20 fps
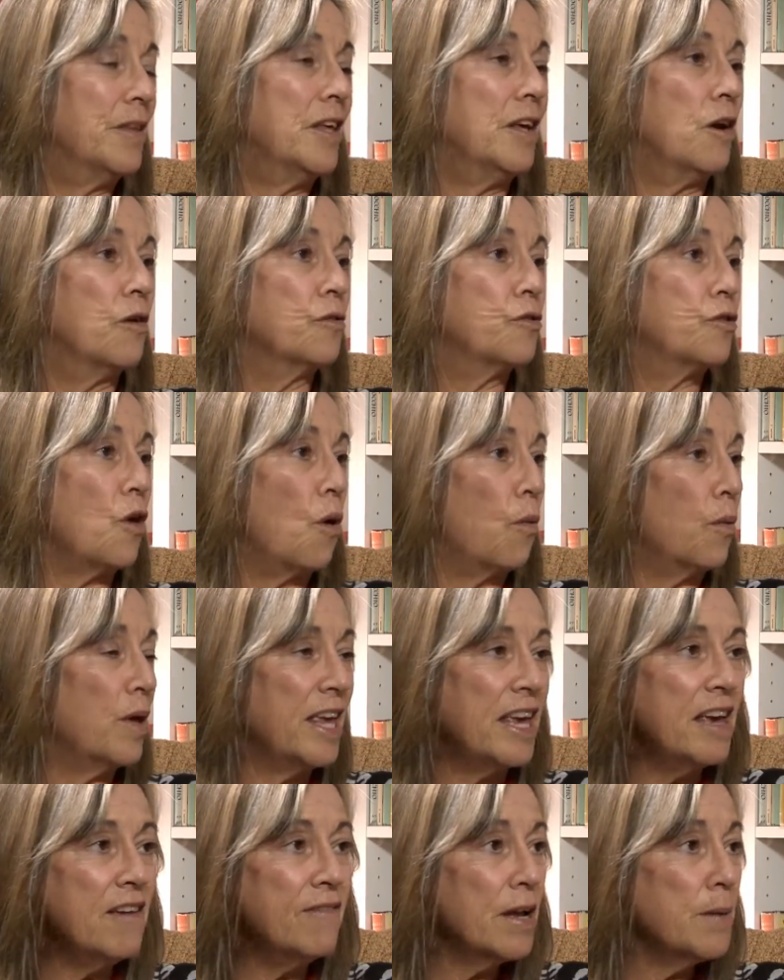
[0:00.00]
you know so
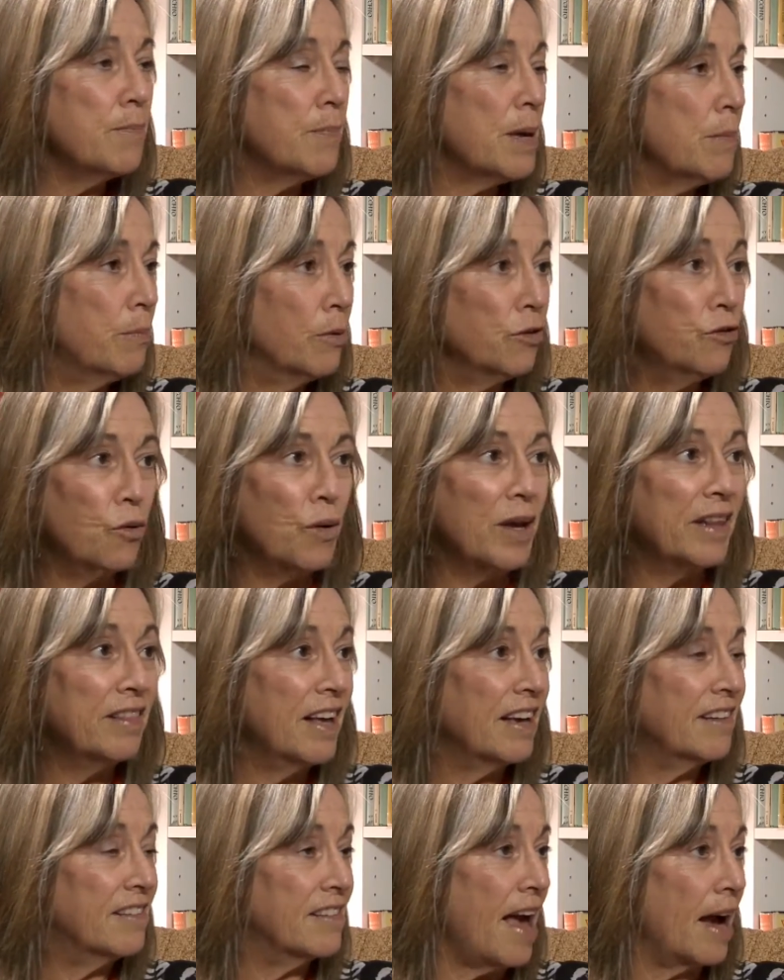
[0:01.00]
even people
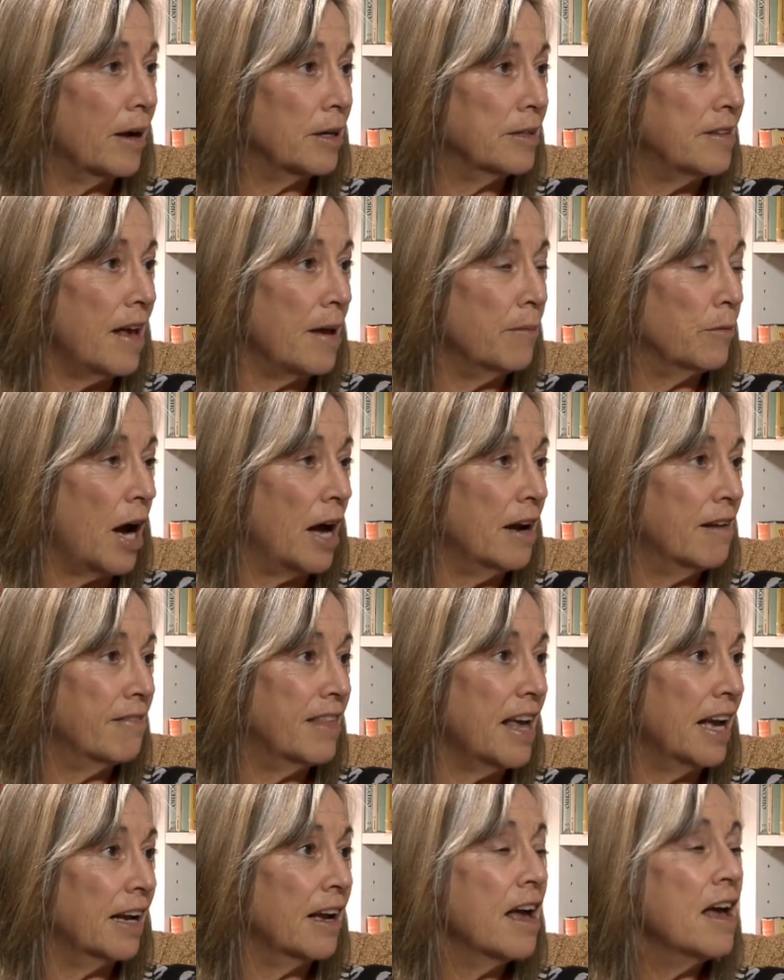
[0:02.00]
doing the exact same kind
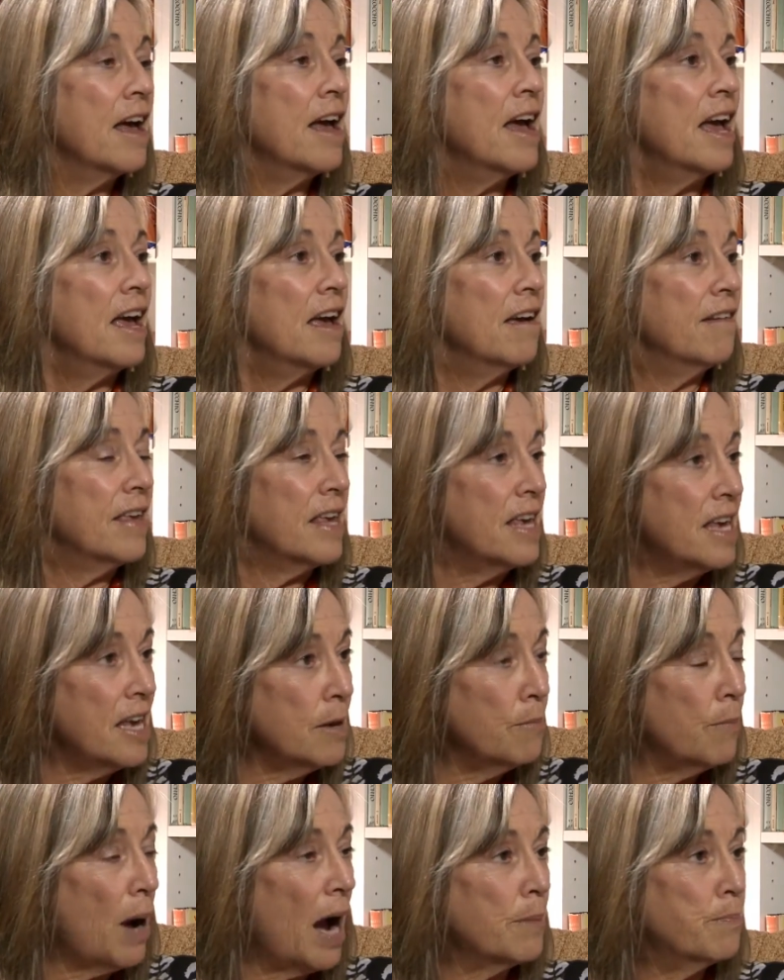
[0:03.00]
of thing it,
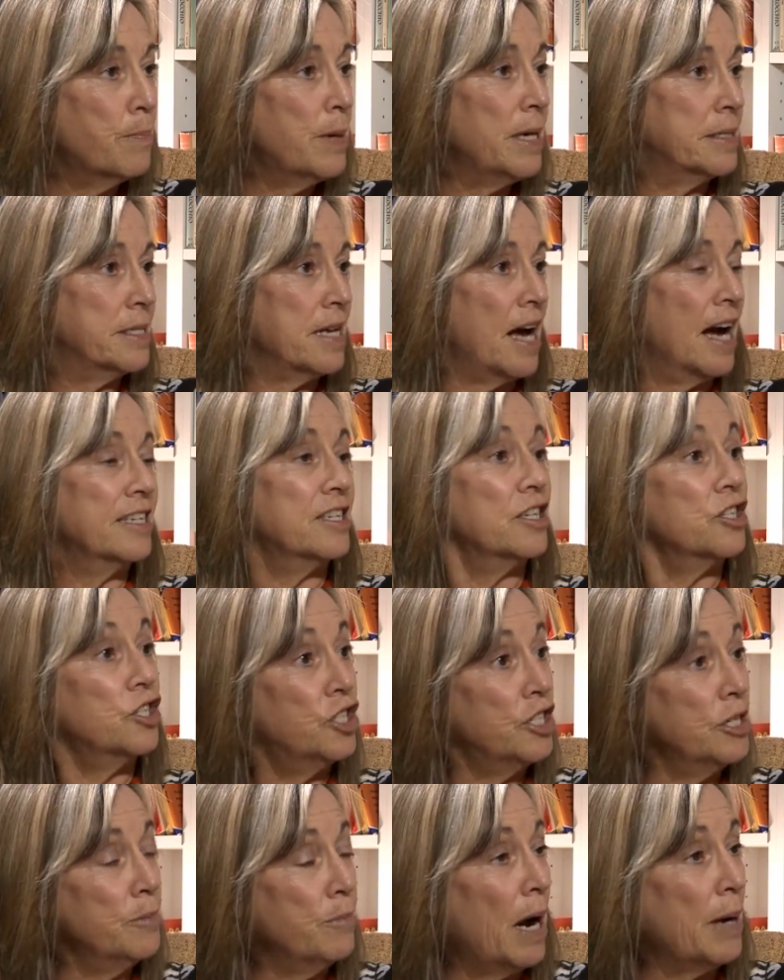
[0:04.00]
he might be a scientist
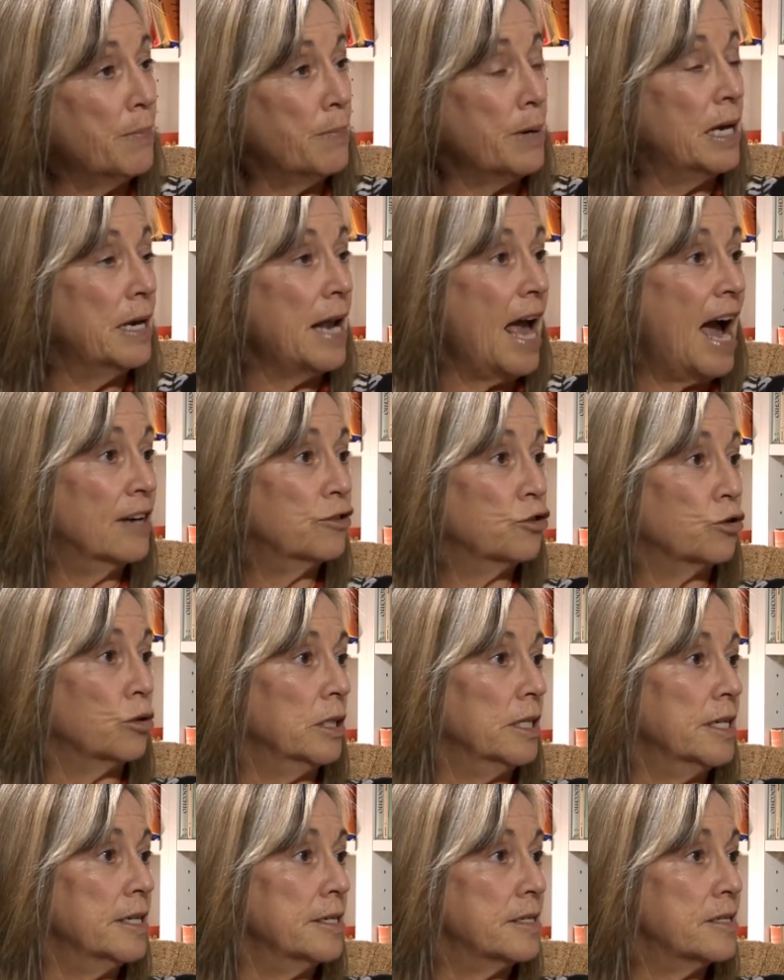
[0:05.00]
she might be a
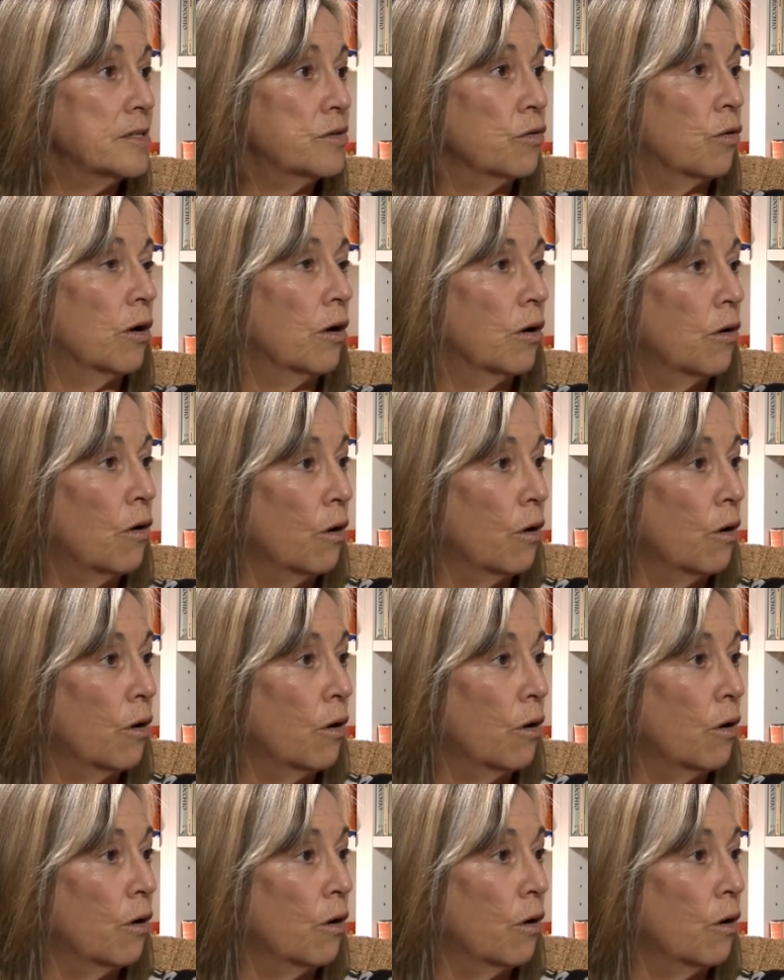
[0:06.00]
naturalist or